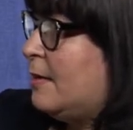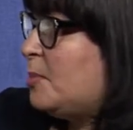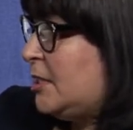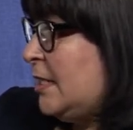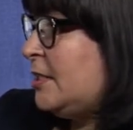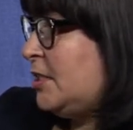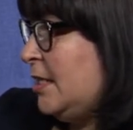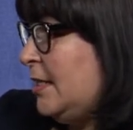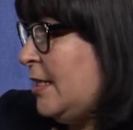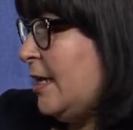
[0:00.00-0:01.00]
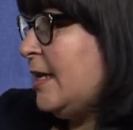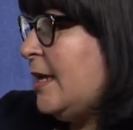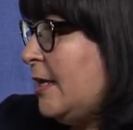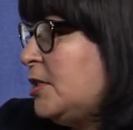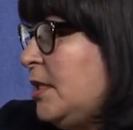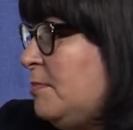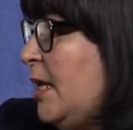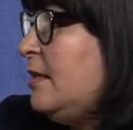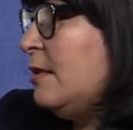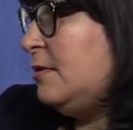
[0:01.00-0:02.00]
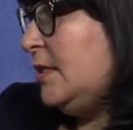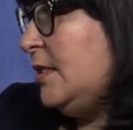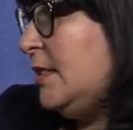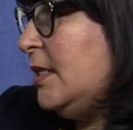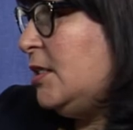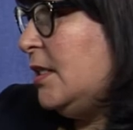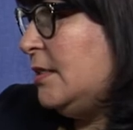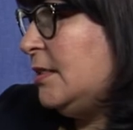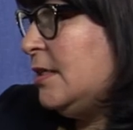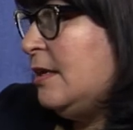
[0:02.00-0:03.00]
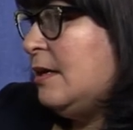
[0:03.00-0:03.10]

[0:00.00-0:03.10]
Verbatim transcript: position that can actually make those decisions,